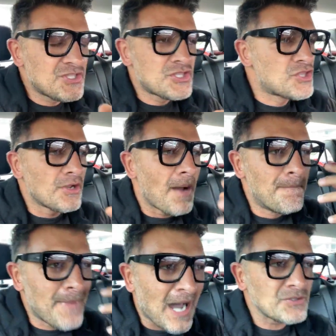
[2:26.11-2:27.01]
The
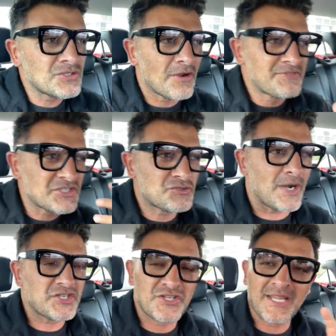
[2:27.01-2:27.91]
amount of
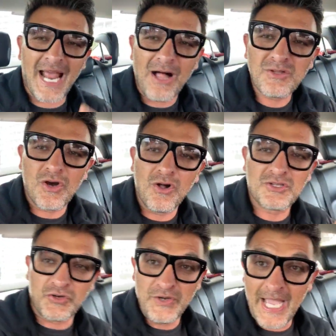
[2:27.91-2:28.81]
destruction that alcohol
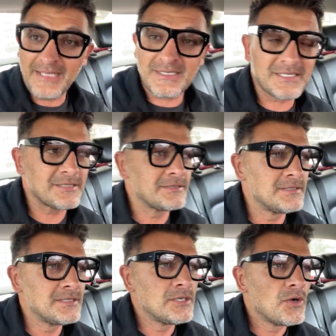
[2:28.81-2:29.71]
creates,
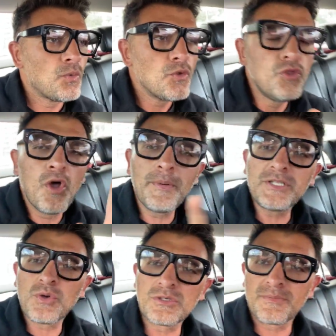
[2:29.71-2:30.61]
nobody
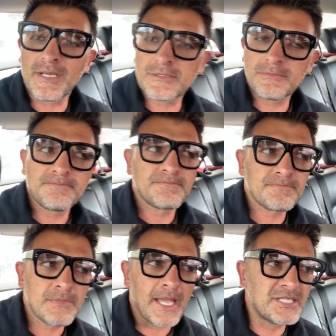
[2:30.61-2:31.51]
talks about.
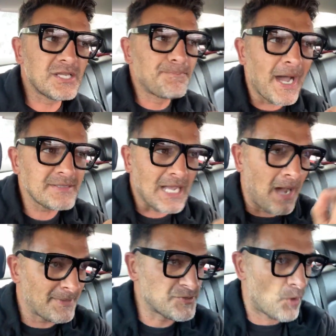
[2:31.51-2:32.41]
It's about how
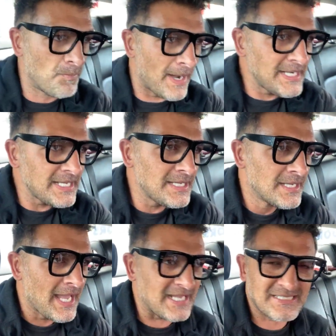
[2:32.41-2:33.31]
much more money
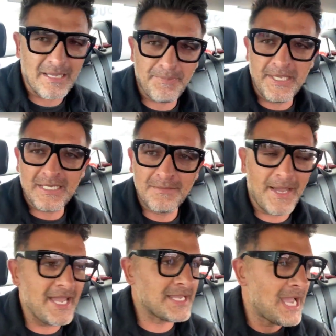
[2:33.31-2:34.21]
SAB can
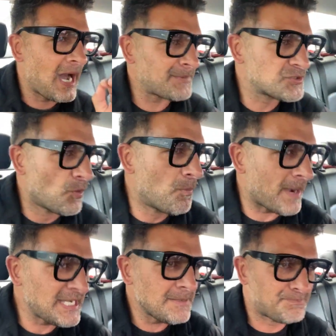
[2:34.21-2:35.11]
make, how much more
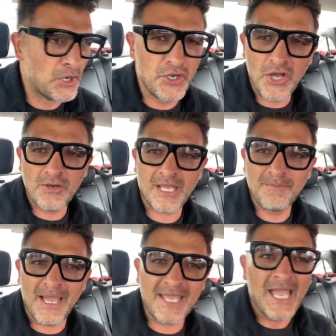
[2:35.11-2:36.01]
money Pernod can
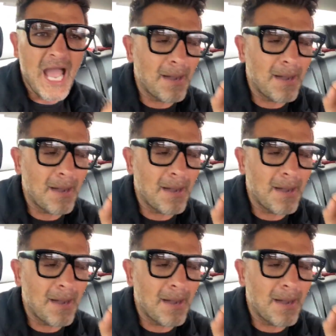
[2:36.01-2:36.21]
make, how